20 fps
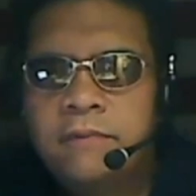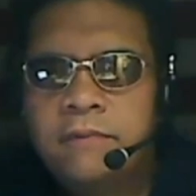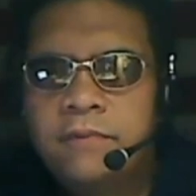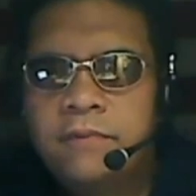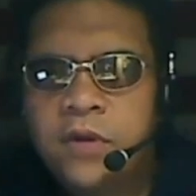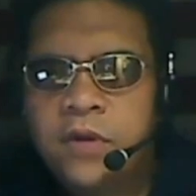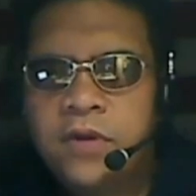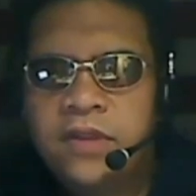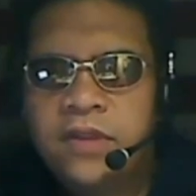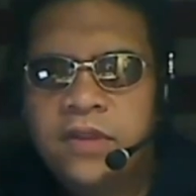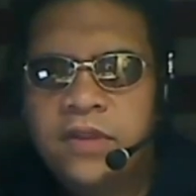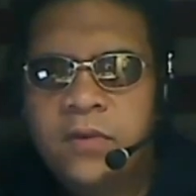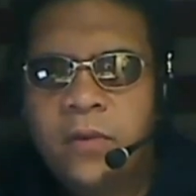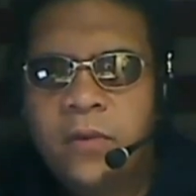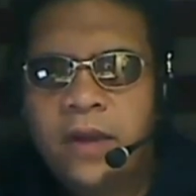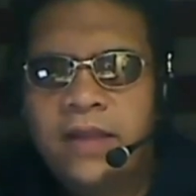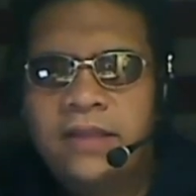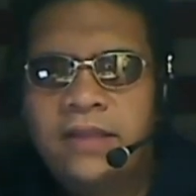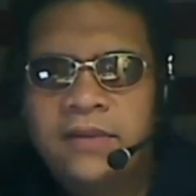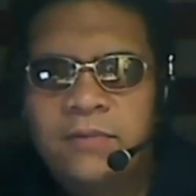The
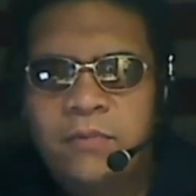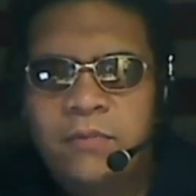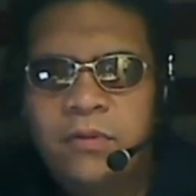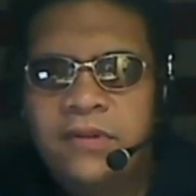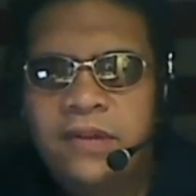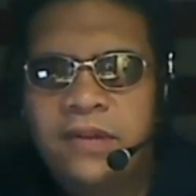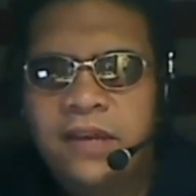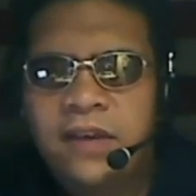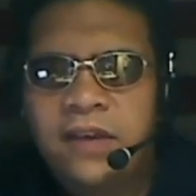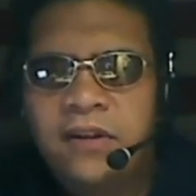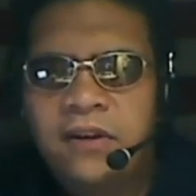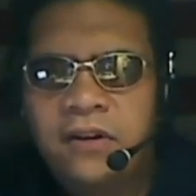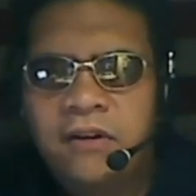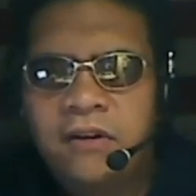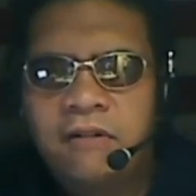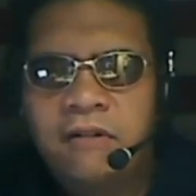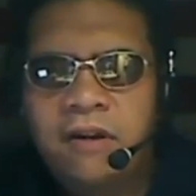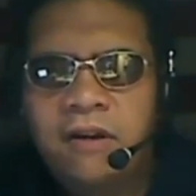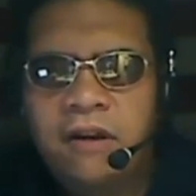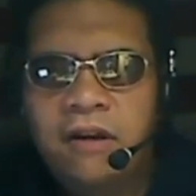way this
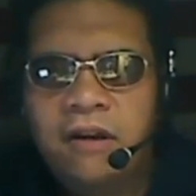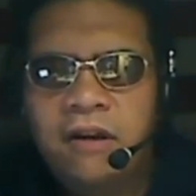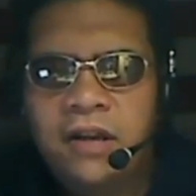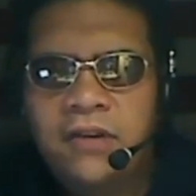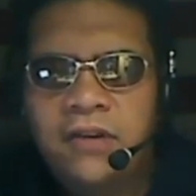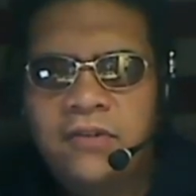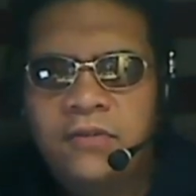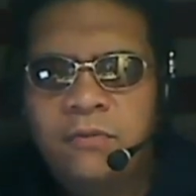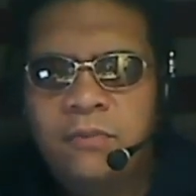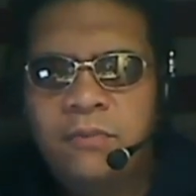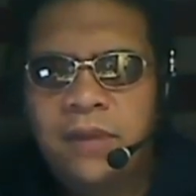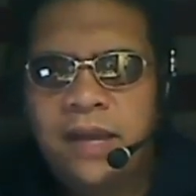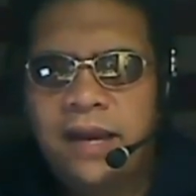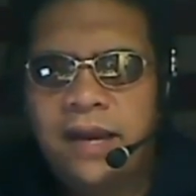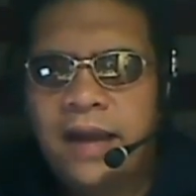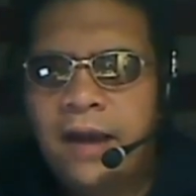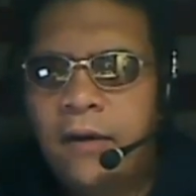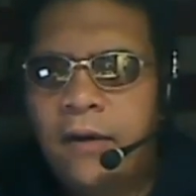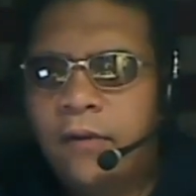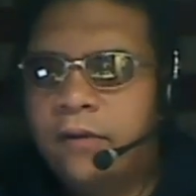particular issue played
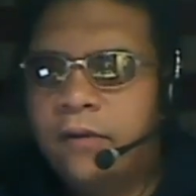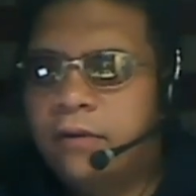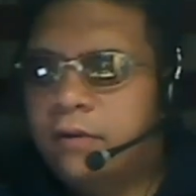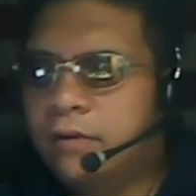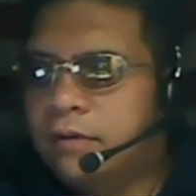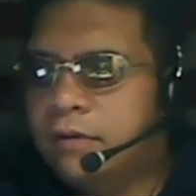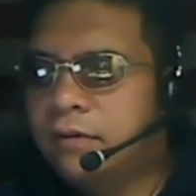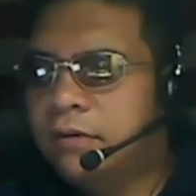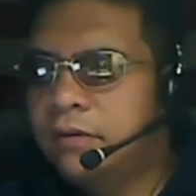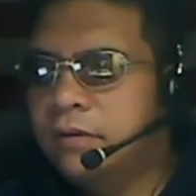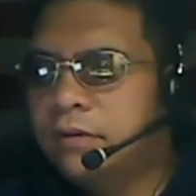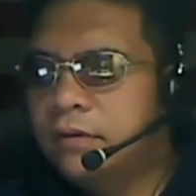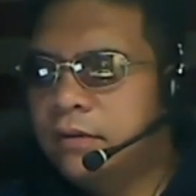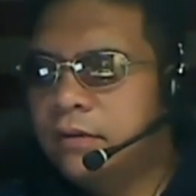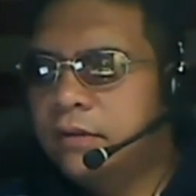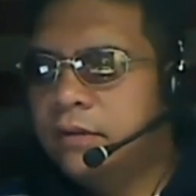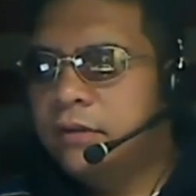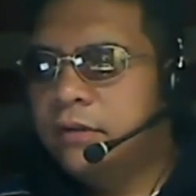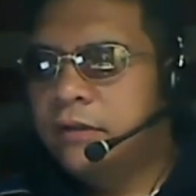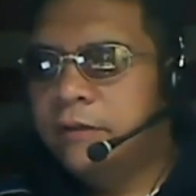out.
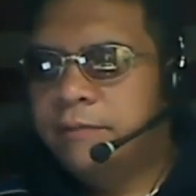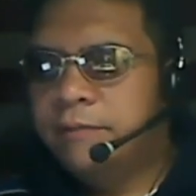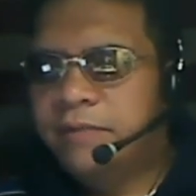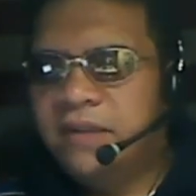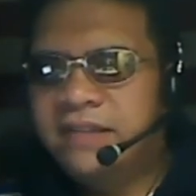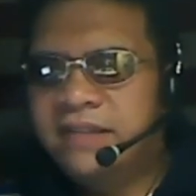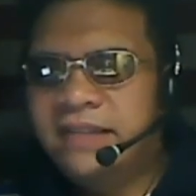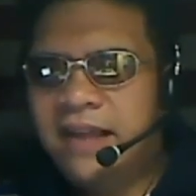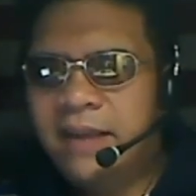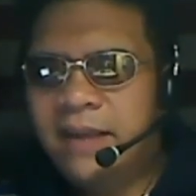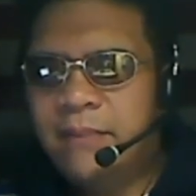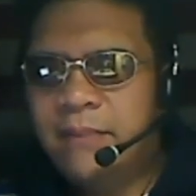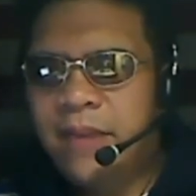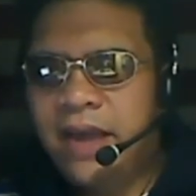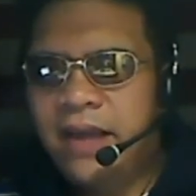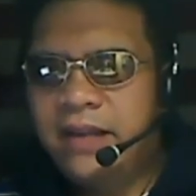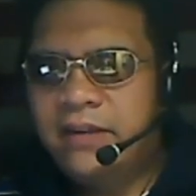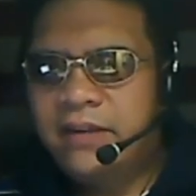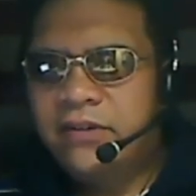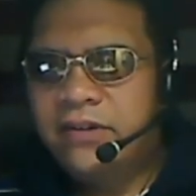That's not a
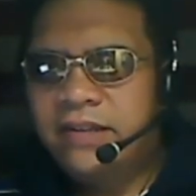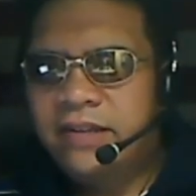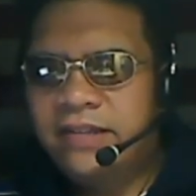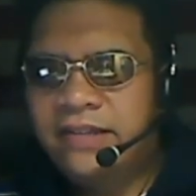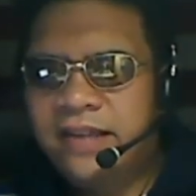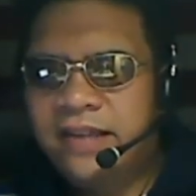bad. No, that's